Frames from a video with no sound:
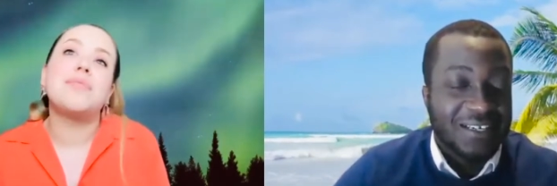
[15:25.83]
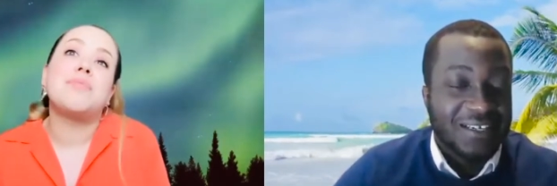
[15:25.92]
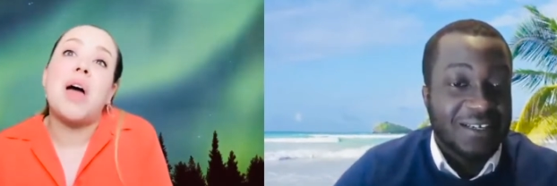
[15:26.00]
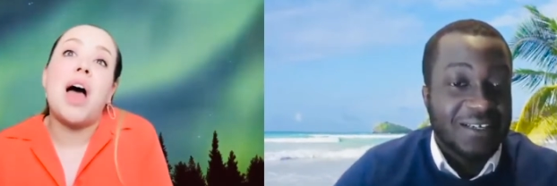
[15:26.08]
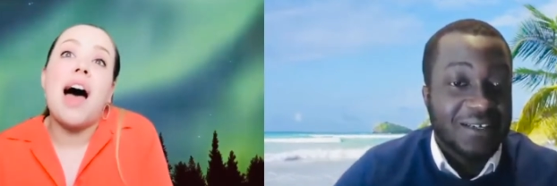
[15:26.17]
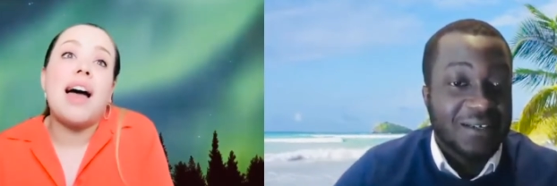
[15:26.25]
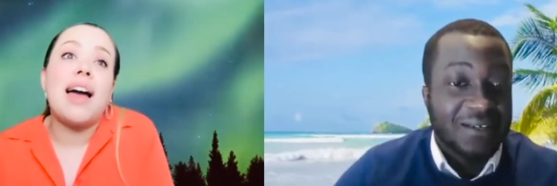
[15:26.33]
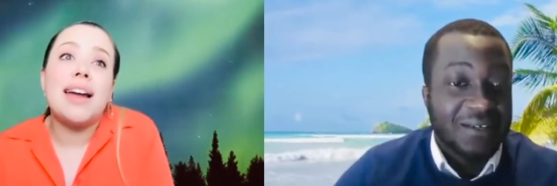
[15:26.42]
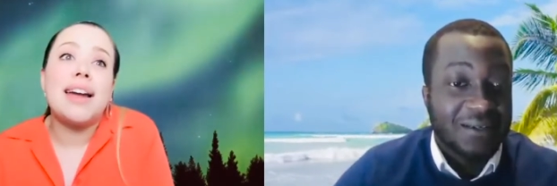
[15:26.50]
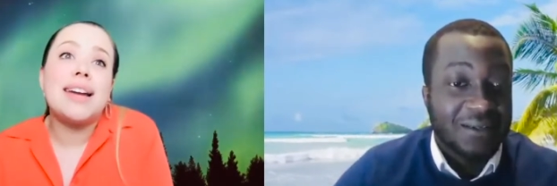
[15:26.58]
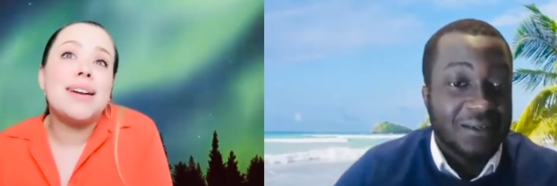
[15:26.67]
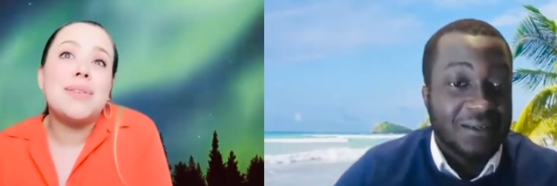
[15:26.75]

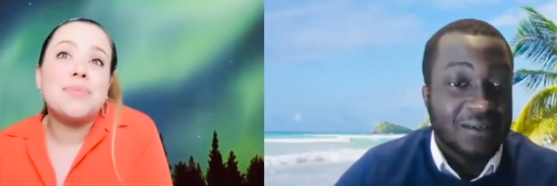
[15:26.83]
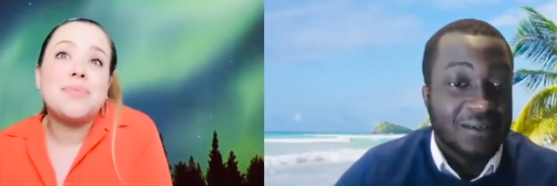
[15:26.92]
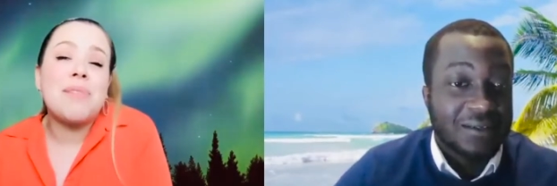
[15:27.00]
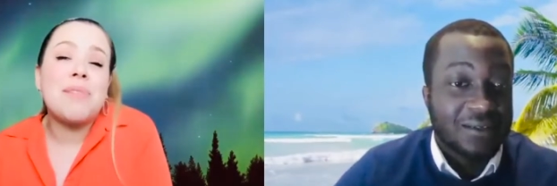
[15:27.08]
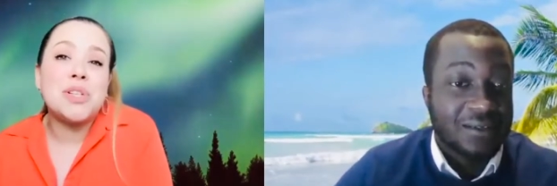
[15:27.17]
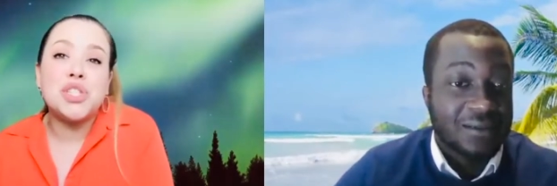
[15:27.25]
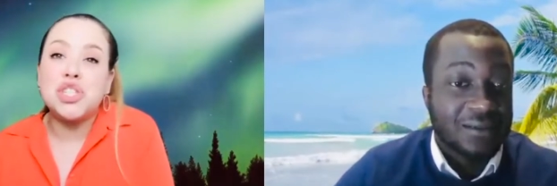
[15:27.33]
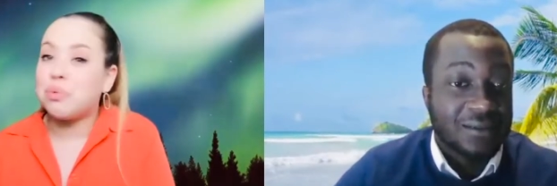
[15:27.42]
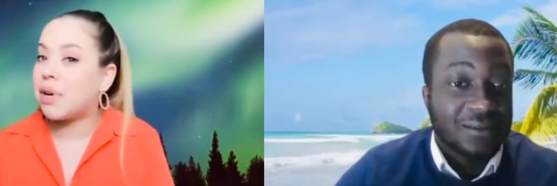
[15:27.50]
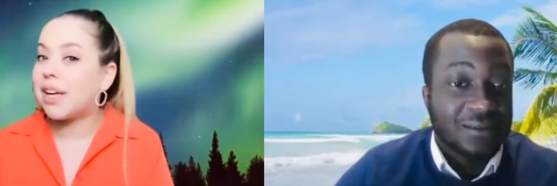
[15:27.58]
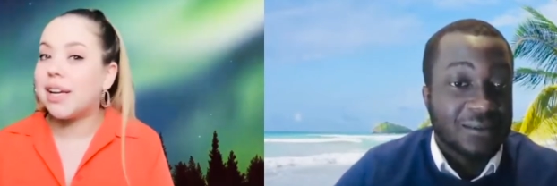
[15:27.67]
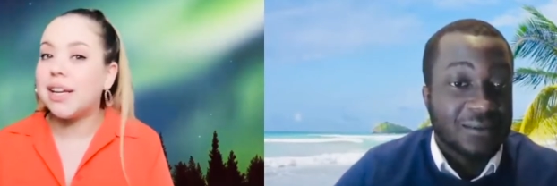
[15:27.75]
Speaker 1: I have been
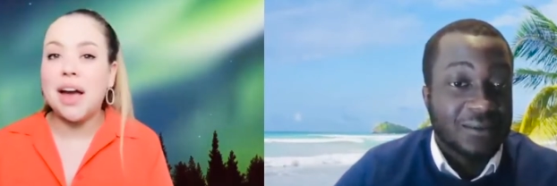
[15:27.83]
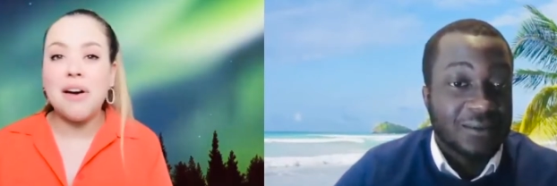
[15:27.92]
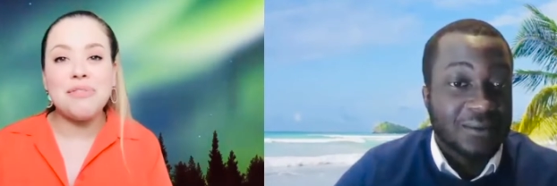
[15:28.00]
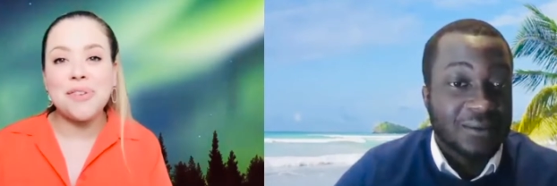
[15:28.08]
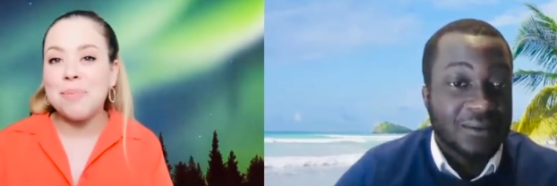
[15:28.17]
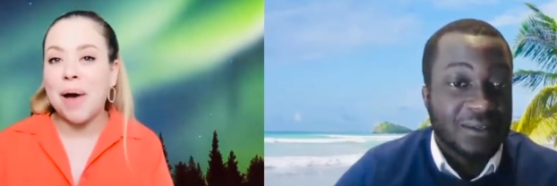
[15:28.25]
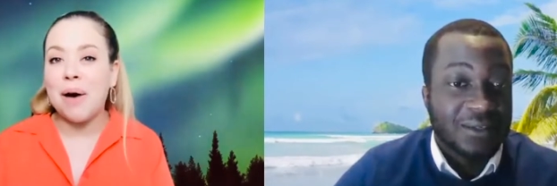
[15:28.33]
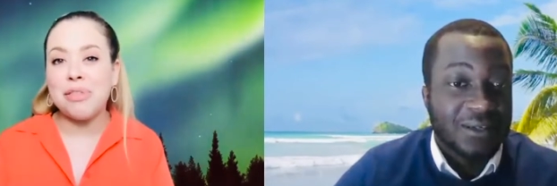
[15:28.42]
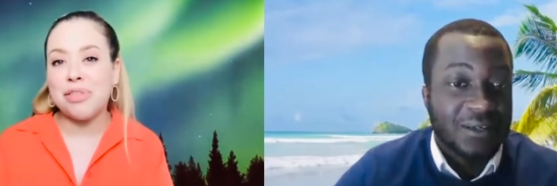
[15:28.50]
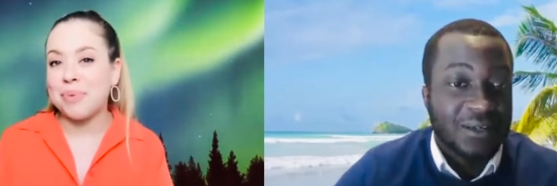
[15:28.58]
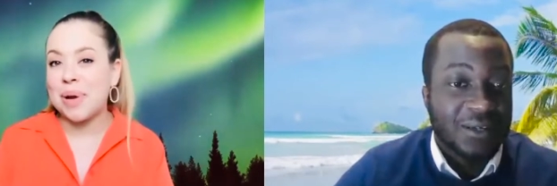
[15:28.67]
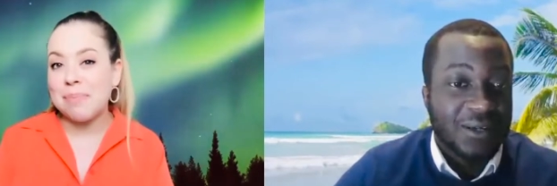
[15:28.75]
doing it now for about
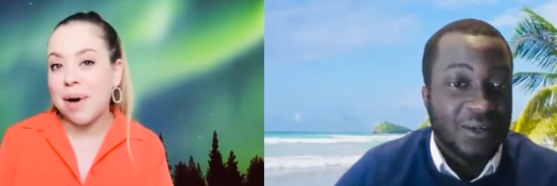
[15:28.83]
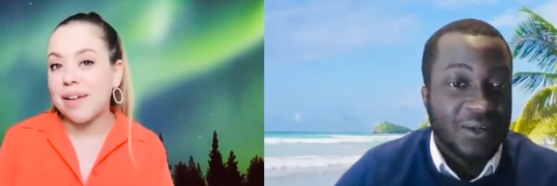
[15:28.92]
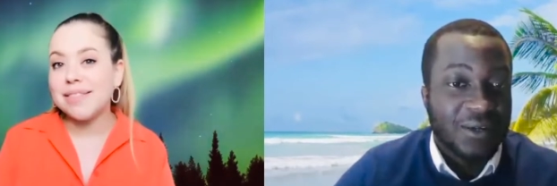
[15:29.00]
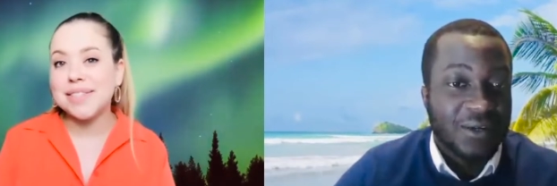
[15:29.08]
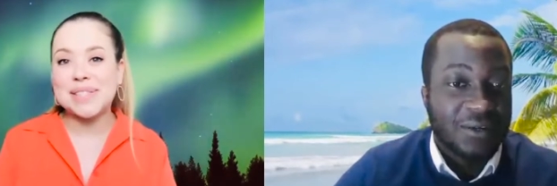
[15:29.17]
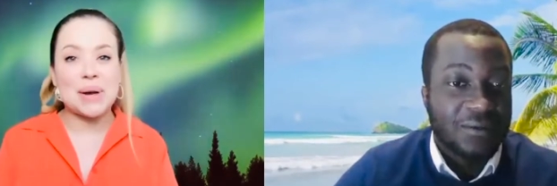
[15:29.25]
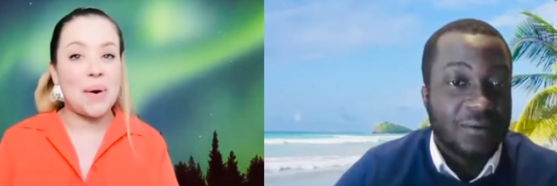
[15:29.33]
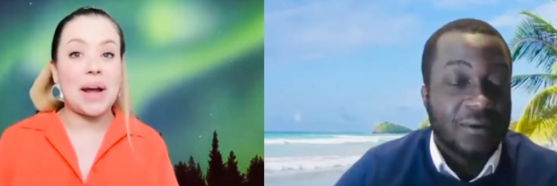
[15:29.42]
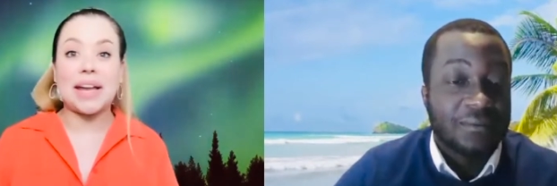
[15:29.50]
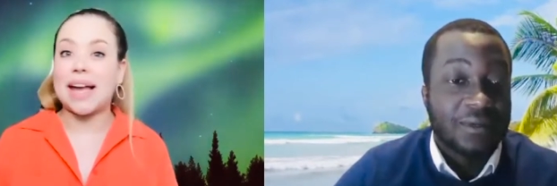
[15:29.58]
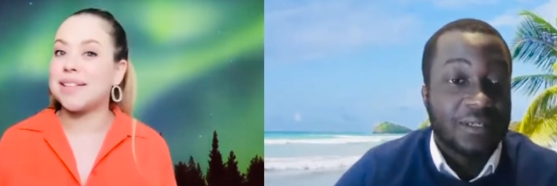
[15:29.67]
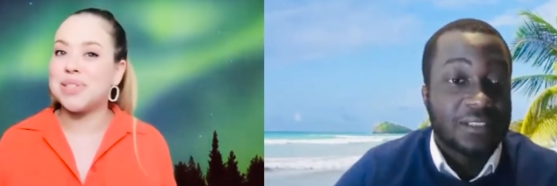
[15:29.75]
three months. So I
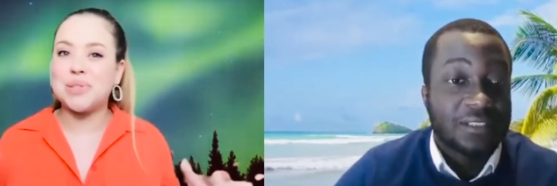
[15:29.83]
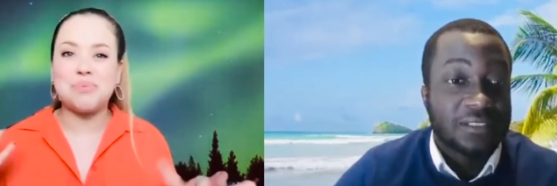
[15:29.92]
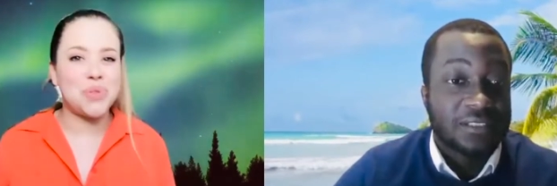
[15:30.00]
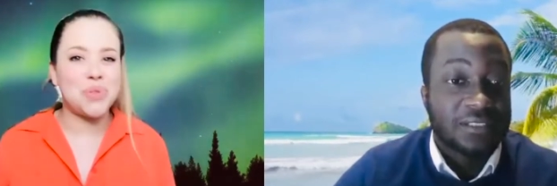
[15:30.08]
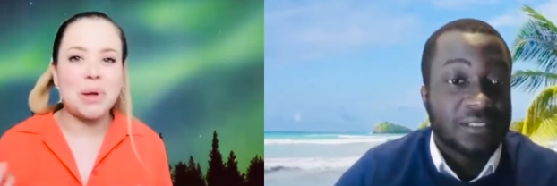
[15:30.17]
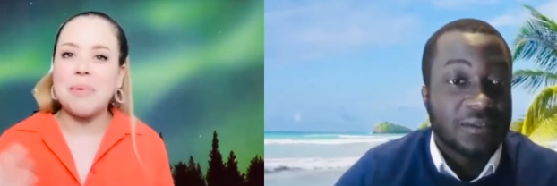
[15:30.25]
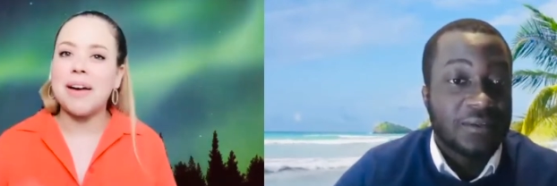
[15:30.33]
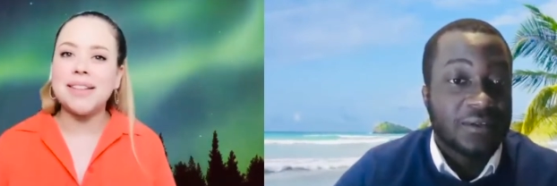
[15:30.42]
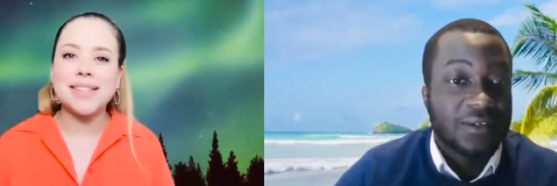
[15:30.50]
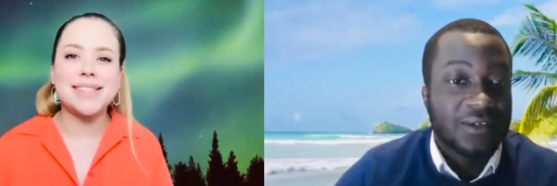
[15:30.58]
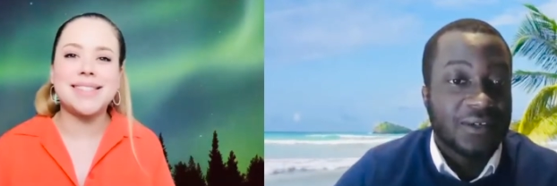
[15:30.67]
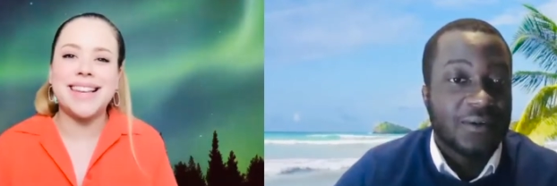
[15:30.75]
guess uh-huh. three
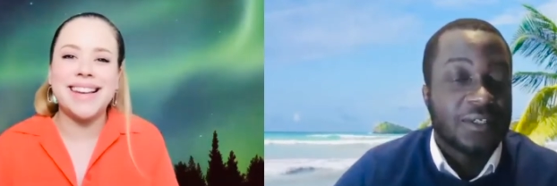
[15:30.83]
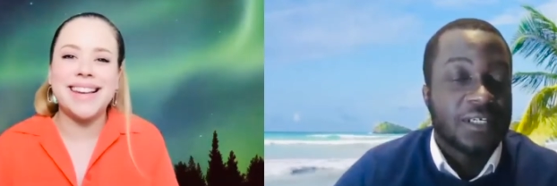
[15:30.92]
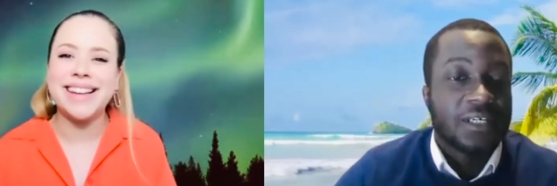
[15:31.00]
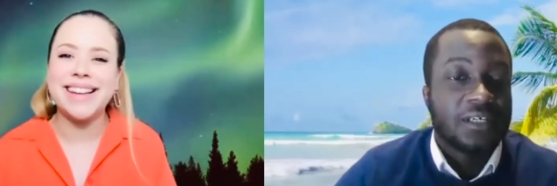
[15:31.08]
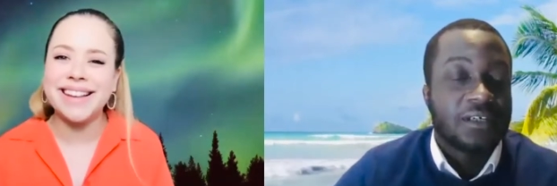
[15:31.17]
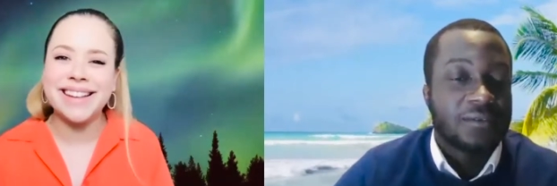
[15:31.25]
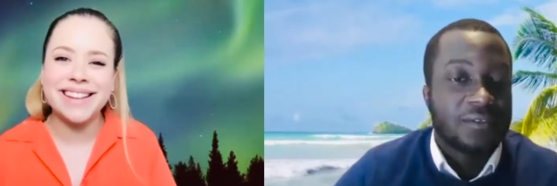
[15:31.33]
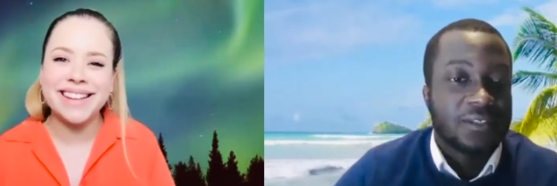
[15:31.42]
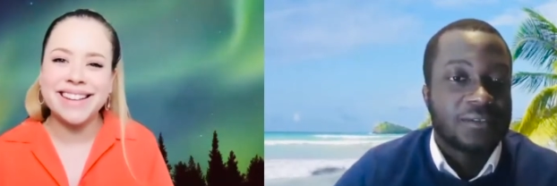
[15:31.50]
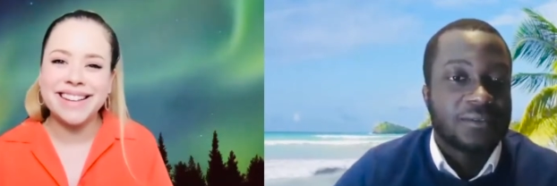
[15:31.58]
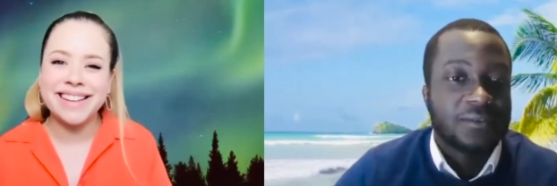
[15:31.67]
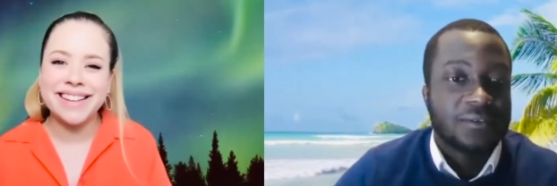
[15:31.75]
months.
Speaker 2: Okay. Oh, that's
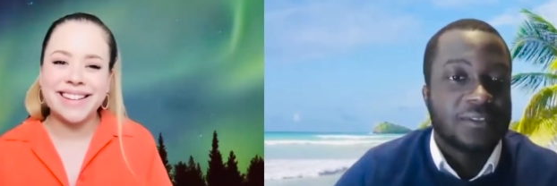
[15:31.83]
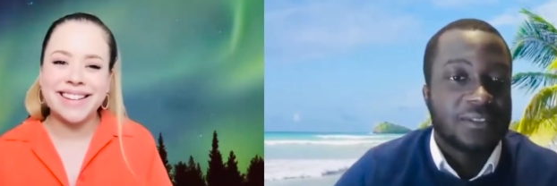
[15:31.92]
good.